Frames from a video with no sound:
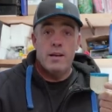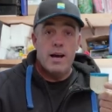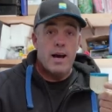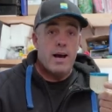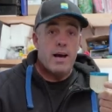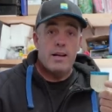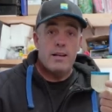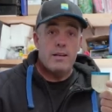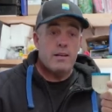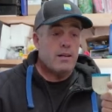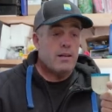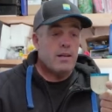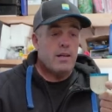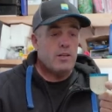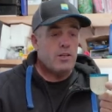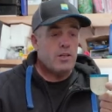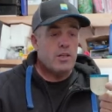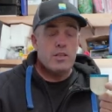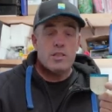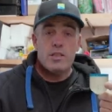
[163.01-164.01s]
And
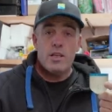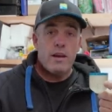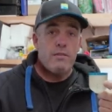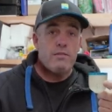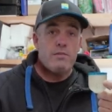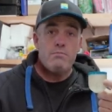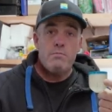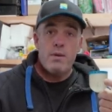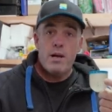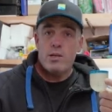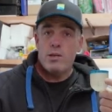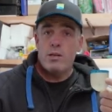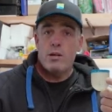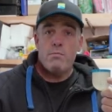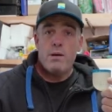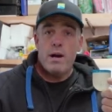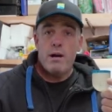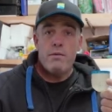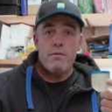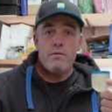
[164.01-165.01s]
it just saves messing
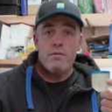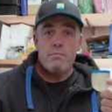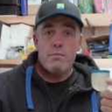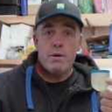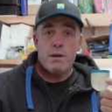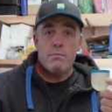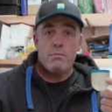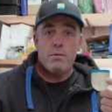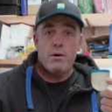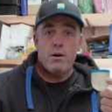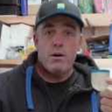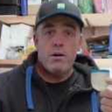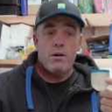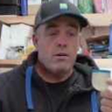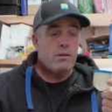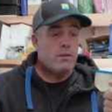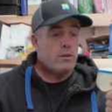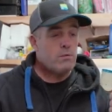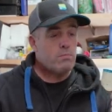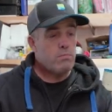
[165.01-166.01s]
about with your big
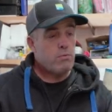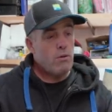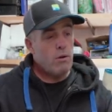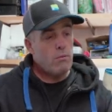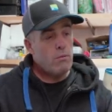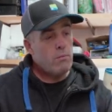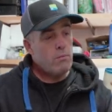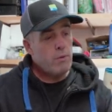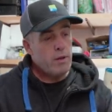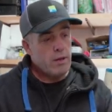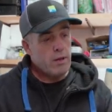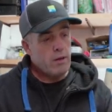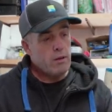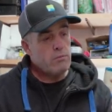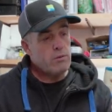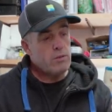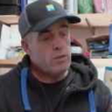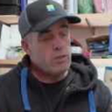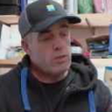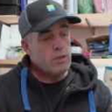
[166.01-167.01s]
pot. There's probably, I
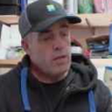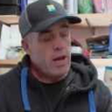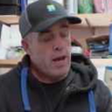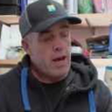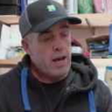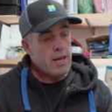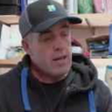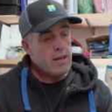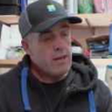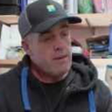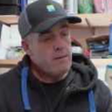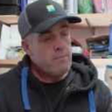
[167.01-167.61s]
would say,